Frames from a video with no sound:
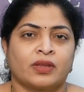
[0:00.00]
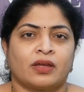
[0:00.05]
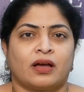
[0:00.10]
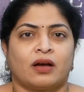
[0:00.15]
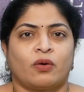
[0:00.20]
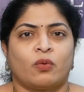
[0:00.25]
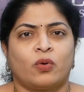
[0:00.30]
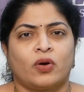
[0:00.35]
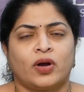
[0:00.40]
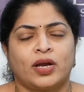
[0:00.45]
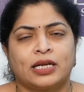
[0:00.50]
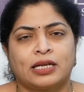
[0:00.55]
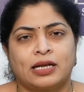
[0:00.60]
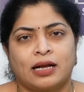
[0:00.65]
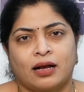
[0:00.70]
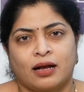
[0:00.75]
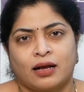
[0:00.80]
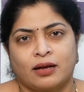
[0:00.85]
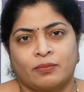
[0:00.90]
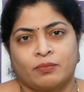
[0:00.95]
Avoid
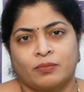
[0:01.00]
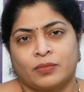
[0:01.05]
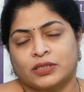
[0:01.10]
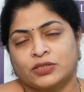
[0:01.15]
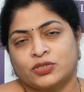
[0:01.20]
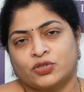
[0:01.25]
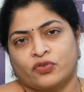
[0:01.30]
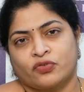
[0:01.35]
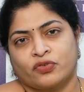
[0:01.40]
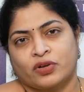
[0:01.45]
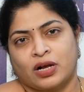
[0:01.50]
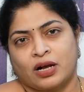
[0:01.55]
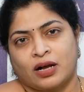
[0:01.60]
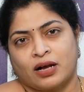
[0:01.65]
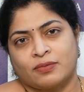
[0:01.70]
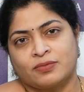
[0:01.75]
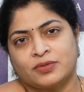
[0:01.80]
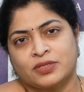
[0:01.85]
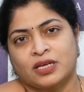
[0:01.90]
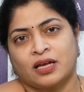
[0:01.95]
much of
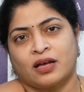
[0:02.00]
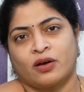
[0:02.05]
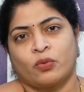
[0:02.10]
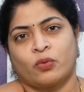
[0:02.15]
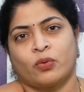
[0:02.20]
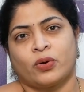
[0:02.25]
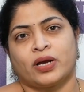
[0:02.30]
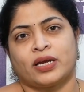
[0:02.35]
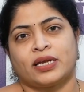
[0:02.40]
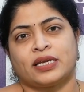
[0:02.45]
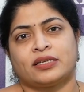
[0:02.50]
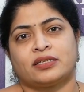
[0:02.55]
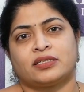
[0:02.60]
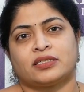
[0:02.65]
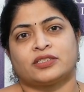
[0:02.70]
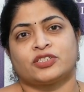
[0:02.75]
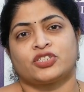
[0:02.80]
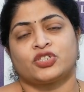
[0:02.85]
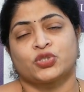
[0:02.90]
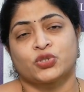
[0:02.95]
carbs,
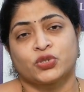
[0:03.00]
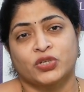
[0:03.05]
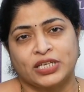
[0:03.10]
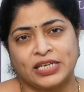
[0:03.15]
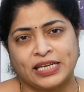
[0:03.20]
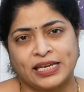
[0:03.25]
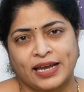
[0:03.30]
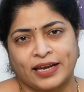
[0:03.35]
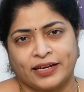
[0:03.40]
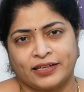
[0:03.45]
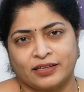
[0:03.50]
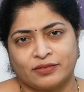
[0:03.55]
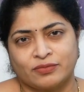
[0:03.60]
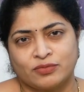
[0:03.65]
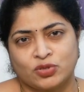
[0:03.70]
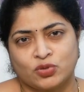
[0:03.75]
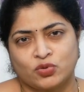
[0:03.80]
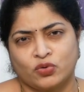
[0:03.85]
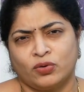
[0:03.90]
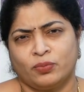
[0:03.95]
avoid sugary
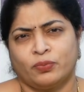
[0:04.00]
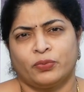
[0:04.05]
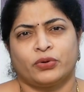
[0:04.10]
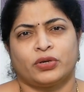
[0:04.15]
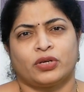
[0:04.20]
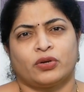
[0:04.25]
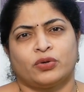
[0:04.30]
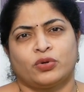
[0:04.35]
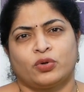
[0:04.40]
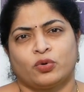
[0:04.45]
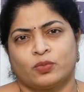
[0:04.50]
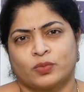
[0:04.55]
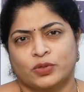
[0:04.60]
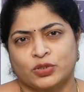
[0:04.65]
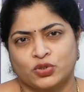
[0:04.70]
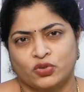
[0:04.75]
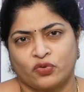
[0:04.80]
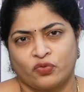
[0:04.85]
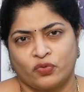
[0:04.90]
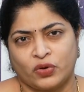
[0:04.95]
items, don't put on too
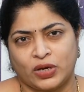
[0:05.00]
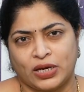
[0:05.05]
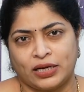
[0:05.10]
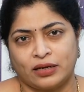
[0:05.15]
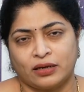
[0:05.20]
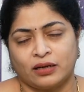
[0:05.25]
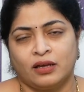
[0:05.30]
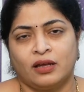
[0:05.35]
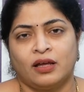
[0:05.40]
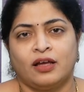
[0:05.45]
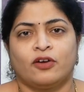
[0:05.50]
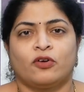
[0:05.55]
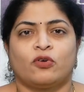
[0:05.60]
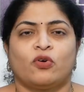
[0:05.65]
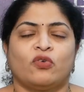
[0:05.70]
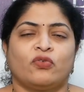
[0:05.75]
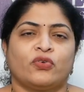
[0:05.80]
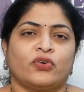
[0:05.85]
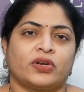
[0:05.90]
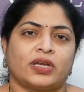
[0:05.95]
much of weight,
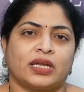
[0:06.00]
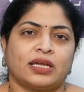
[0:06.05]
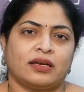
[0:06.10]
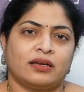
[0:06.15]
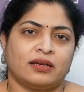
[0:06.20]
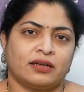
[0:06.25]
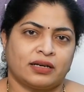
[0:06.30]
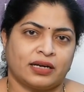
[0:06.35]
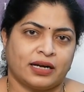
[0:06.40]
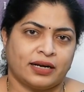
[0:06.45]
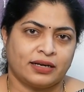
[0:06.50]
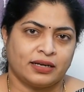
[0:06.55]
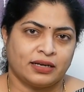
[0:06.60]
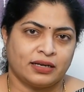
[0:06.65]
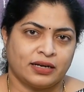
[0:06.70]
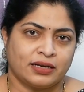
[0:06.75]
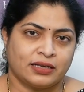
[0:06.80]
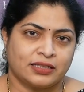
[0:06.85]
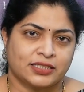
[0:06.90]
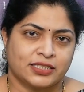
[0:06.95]
go for regular
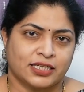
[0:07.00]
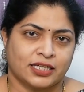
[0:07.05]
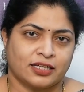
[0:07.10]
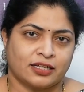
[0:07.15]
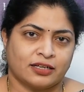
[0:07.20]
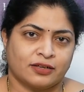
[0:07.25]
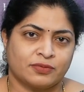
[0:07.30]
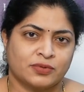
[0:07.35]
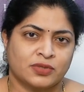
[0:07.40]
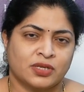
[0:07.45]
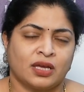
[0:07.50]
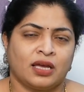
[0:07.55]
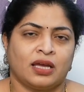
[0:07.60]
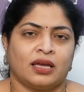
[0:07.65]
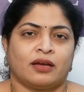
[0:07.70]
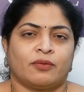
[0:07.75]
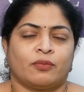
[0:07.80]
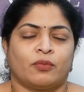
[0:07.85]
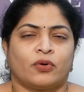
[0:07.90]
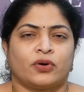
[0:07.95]
antenatal checkups,
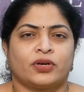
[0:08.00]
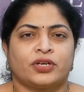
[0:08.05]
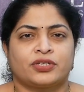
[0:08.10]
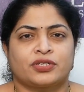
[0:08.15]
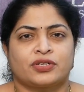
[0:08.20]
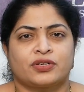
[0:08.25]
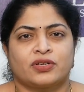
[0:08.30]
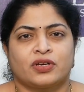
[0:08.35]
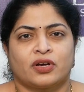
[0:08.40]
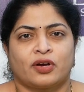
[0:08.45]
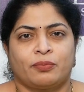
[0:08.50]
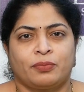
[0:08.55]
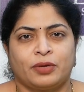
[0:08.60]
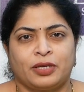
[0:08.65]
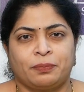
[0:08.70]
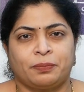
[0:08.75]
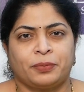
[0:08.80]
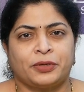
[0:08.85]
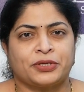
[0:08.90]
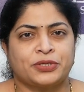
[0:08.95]
monitor your
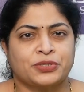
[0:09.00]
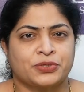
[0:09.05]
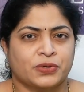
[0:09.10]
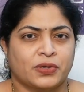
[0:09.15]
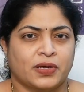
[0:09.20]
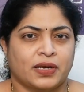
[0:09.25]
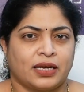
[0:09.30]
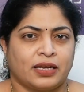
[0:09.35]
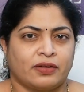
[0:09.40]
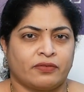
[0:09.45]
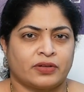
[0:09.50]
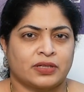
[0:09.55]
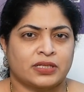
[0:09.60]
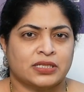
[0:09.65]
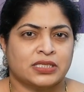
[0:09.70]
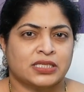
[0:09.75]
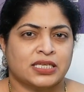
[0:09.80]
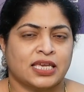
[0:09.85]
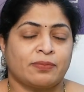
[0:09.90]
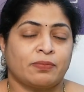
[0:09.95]
BP, sugar
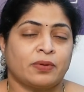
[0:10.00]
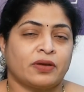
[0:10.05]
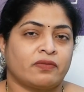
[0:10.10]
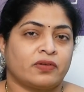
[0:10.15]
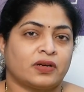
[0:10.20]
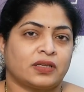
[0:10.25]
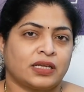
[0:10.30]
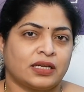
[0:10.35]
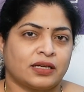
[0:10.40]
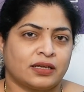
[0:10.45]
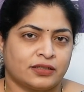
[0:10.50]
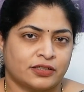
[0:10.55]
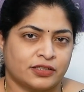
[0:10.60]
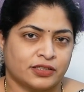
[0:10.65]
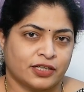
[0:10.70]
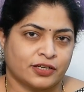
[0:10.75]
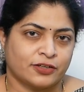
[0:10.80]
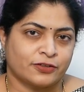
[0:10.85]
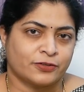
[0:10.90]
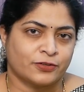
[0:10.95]
levels, keep everything under
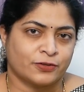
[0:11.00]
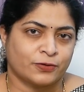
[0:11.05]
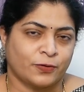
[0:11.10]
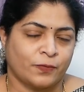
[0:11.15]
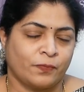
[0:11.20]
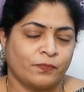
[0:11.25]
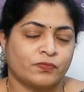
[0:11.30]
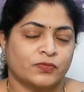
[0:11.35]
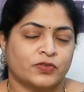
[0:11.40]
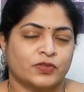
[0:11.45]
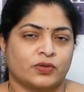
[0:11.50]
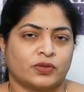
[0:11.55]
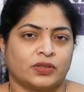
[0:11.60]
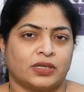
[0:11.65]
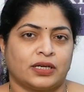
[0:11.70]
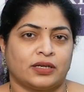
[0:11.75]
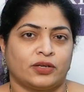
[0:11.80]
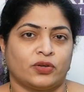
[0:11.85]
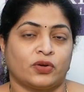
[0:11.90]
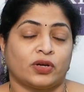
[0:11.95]
control, so
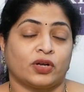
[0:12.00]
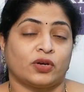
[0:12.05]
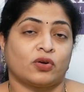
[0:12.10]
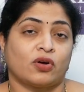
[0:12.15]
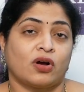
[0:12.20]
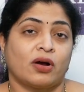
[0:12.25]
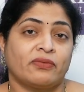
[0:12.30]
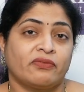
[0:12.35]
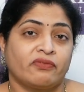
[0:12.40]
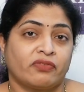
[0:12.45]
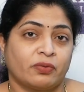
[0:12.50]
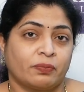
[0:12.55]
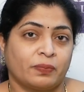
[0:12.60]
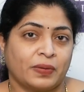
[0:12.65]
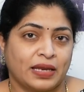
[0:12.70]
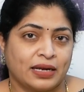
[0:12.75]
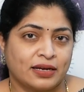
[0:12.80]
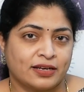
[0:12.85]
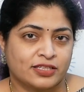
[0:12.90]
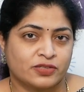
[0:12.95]
that you can opt for
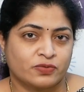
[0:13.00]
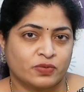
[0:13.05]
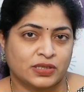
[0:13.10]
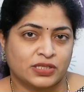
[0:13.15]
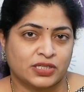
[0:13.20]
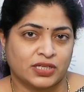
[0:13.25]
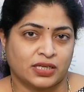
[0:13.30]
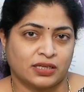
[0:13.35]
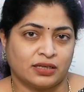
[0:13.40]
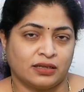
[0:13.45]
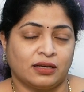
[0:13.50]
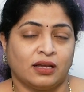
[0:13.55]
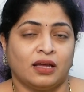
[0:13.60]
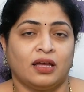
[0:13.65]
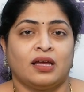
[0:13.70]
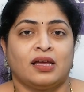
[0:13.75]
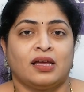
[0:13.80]
painless vaginal